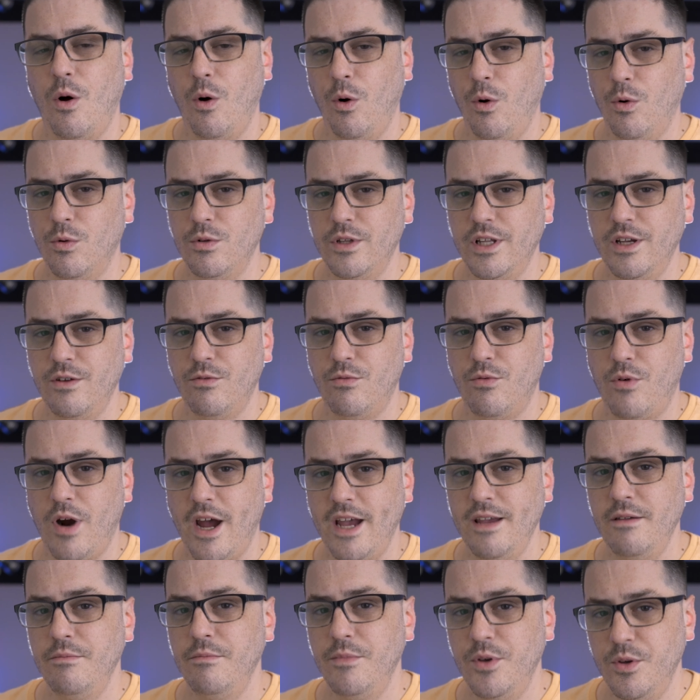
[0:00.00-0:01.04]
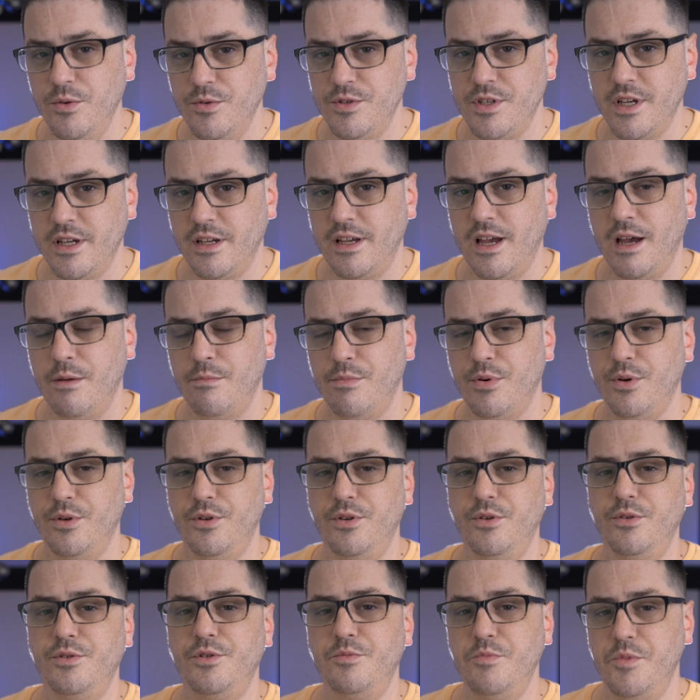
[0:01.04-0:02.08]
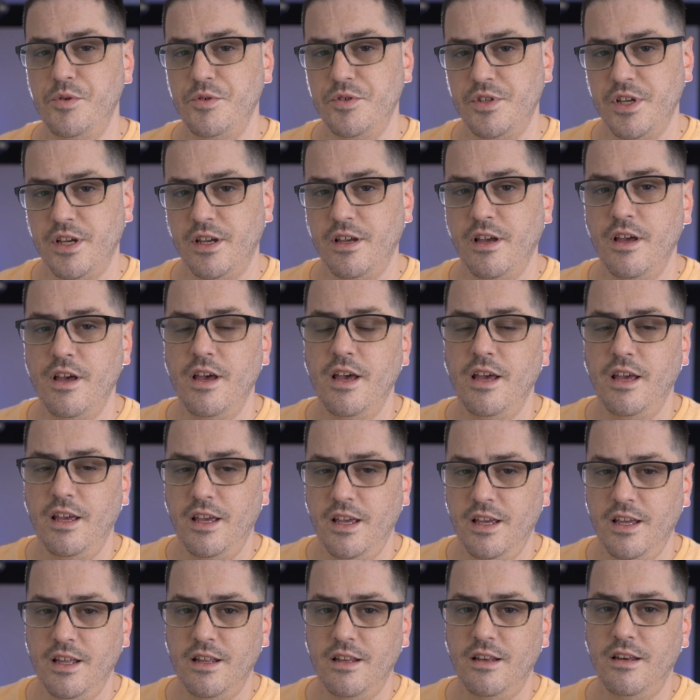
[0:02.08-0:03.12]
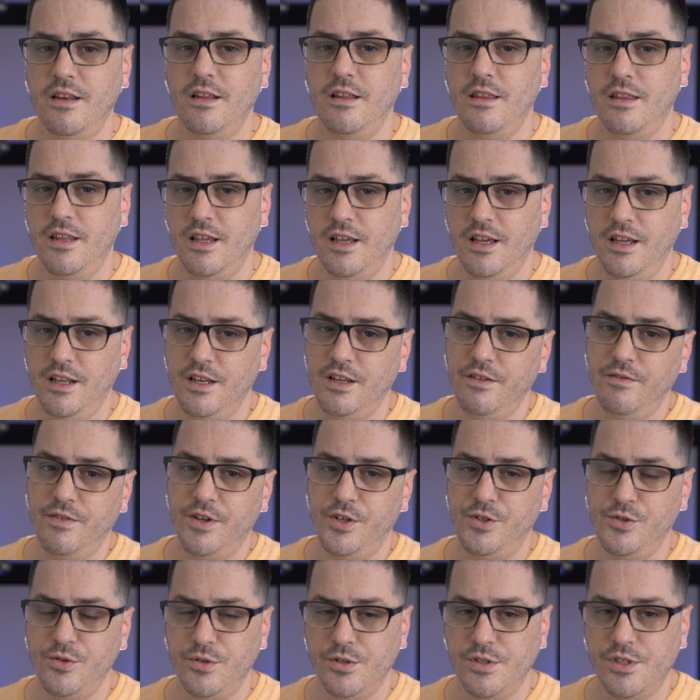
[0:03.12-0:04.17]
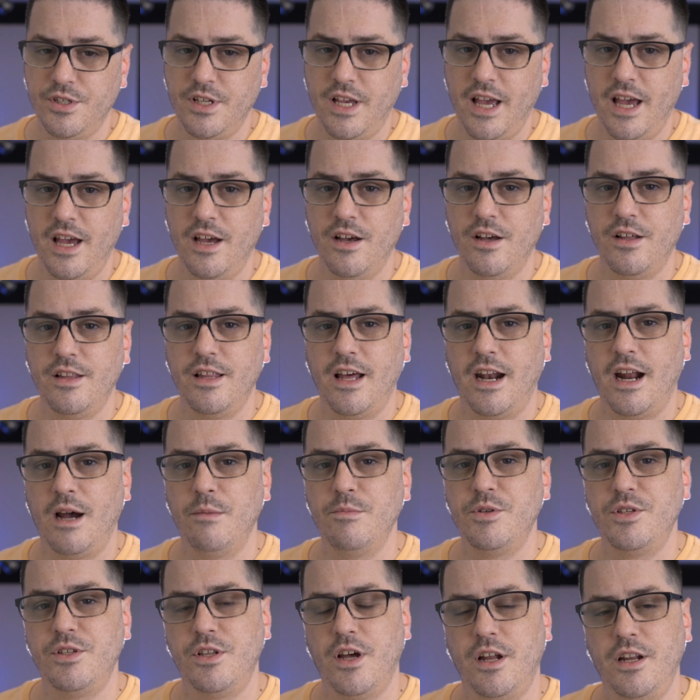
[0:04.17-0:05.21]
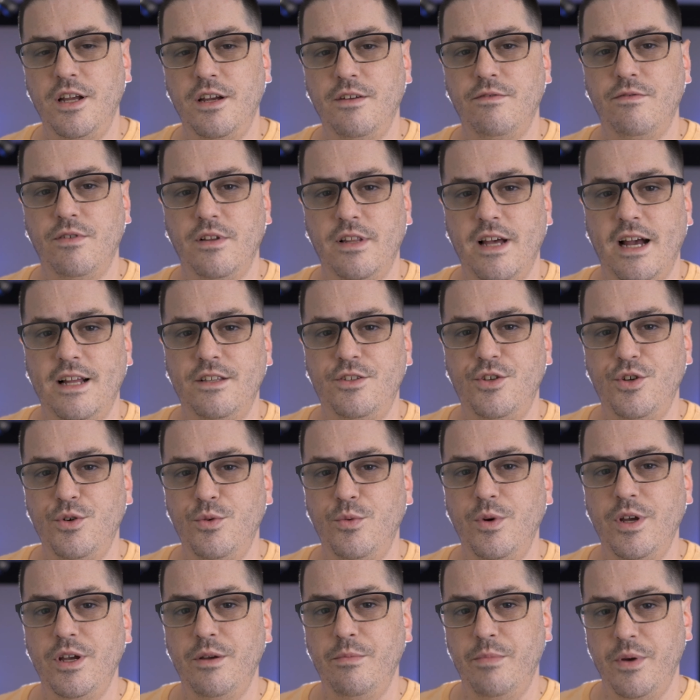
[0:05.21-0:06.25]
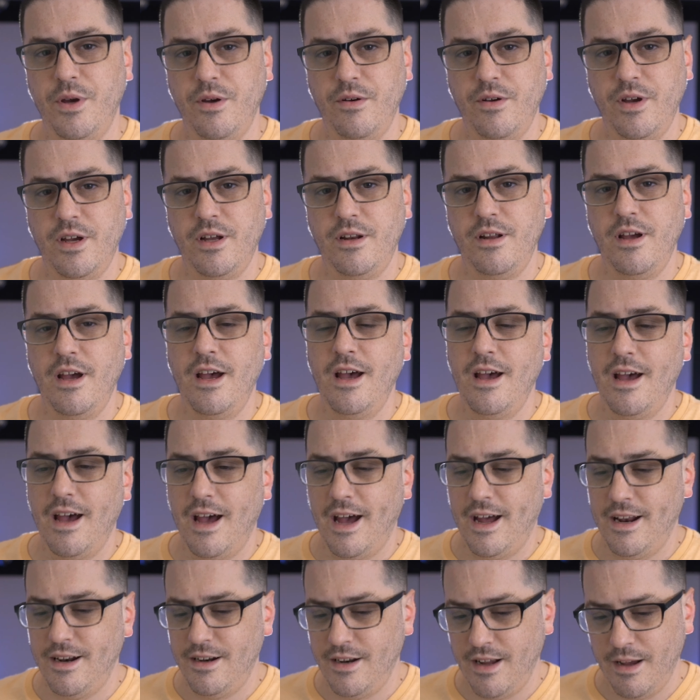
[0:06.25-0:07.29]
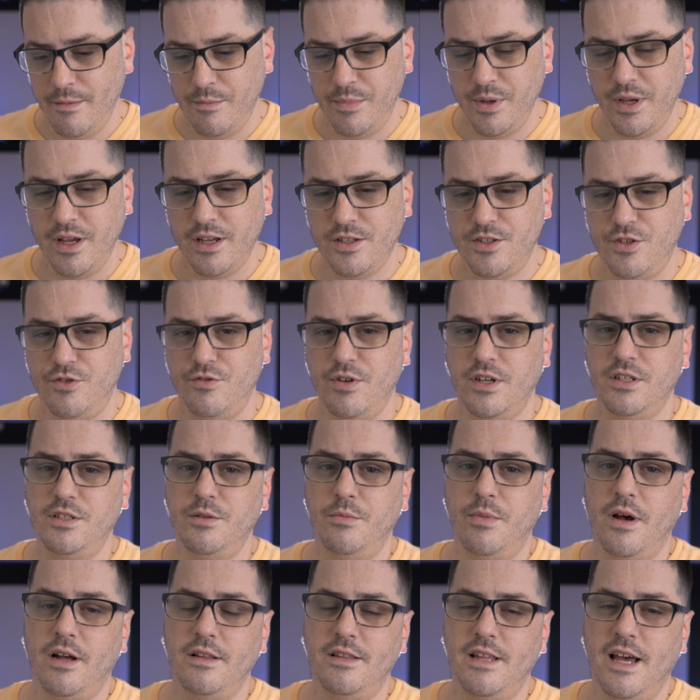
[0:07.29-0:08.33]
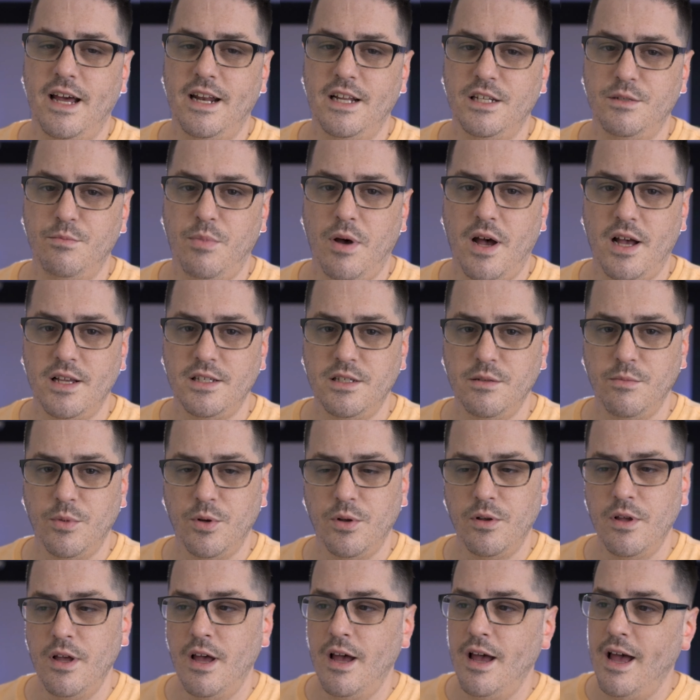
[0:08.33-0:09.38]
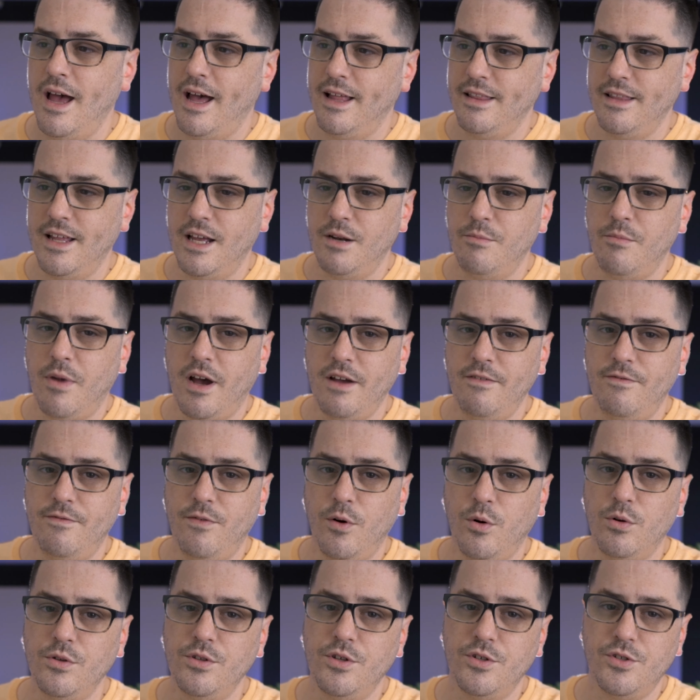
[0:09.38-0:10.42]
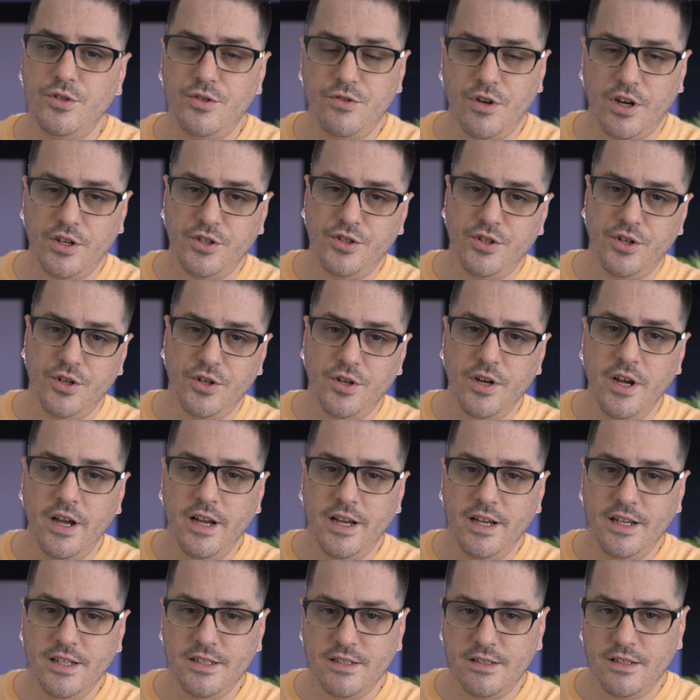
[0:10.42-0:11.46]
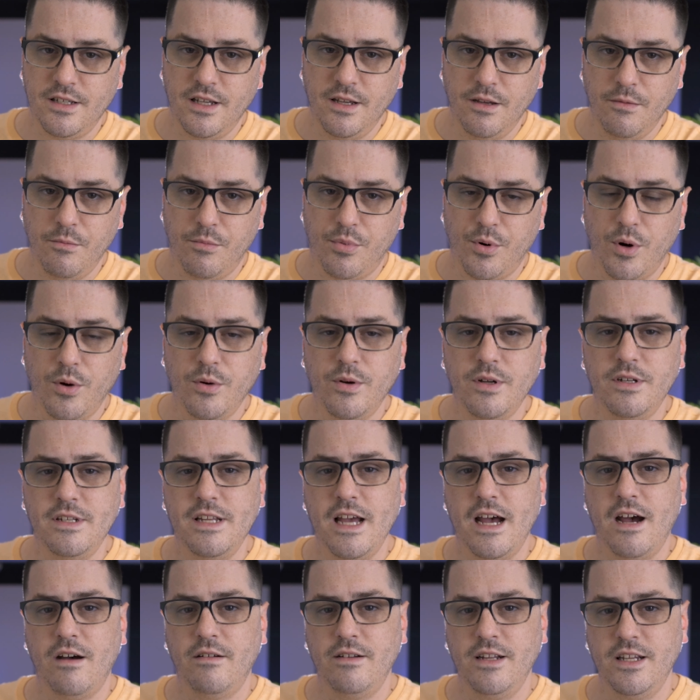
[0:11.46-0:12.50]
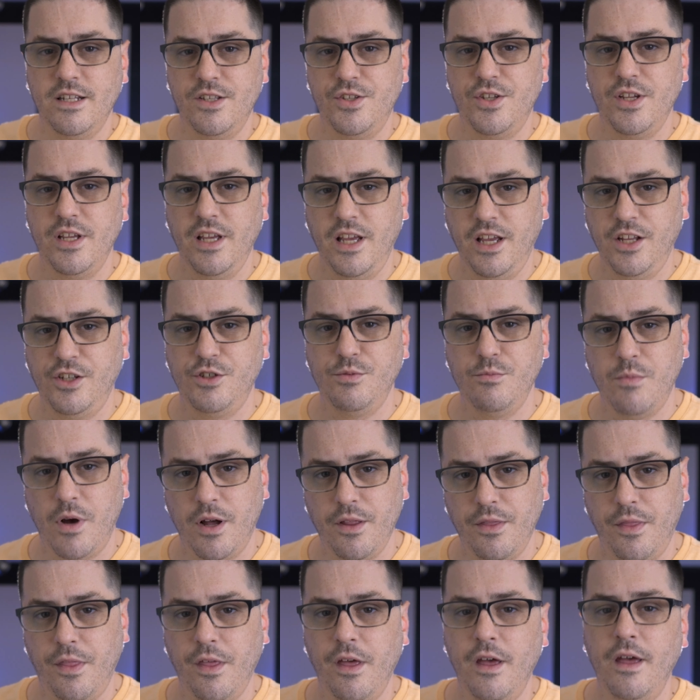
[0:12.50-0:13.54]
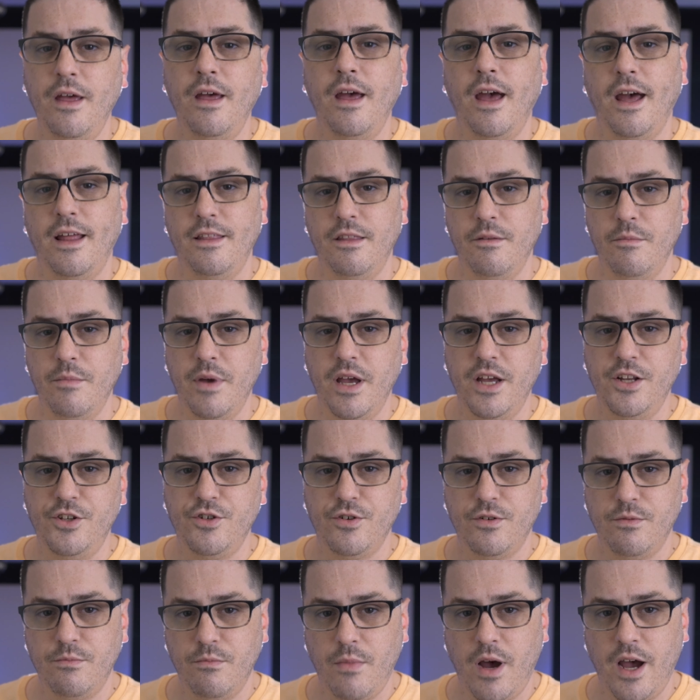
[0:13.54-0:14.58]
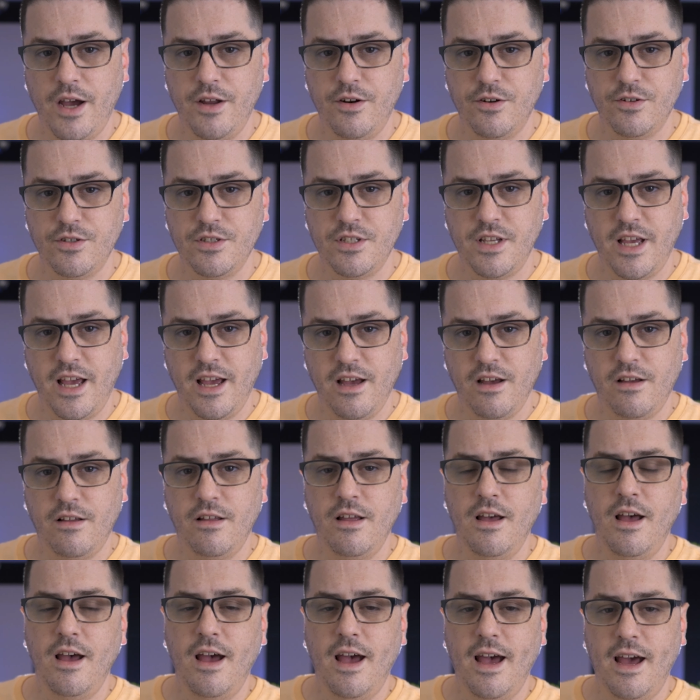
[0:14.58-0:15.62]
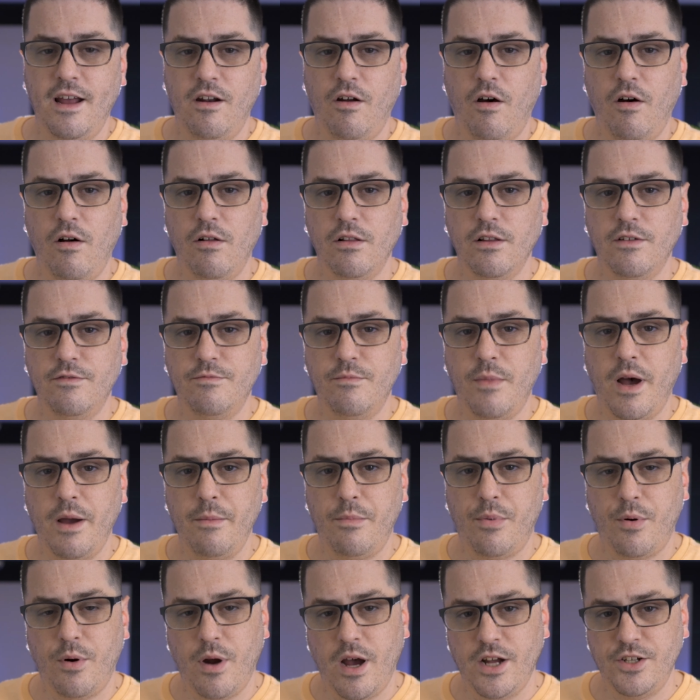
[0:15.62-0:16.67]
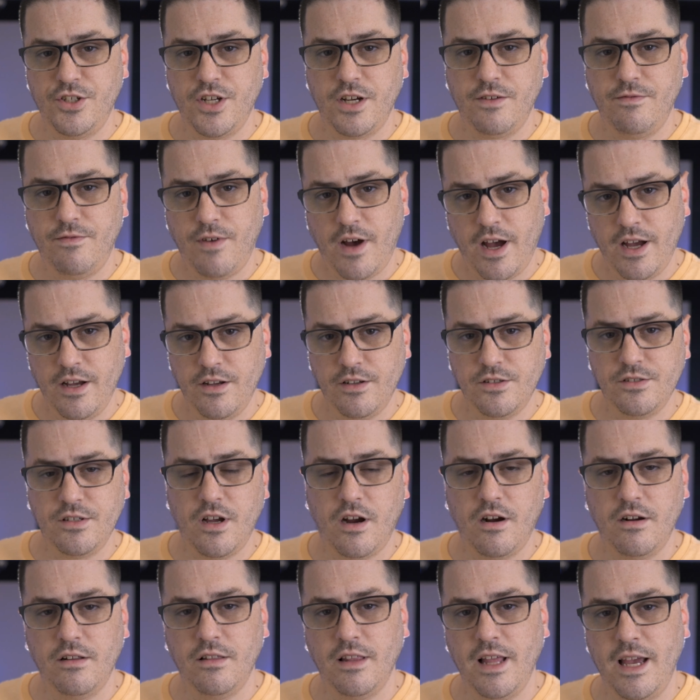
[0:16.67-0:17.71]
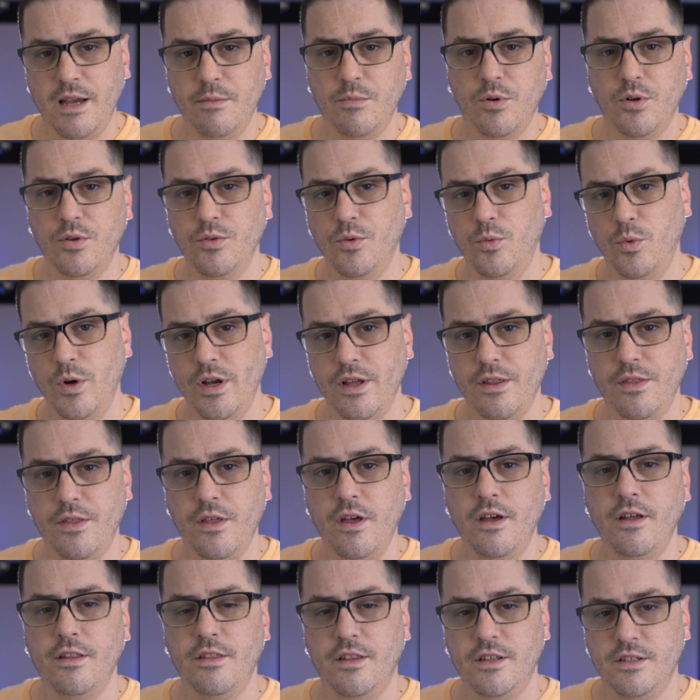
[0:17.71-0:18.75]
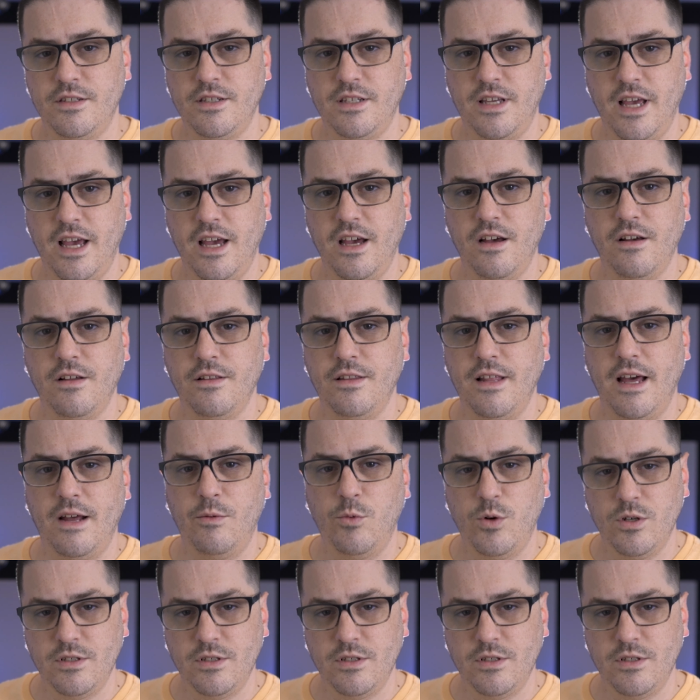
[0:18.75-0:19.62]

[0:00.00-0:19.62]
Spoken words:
only write music and produce music in the individual scale that I'm studying for that 2-week period, and be as strict about that as possible. And then my folder structure is broken down into each month and the major and minor scale, and all of my project files are labeled with the scale that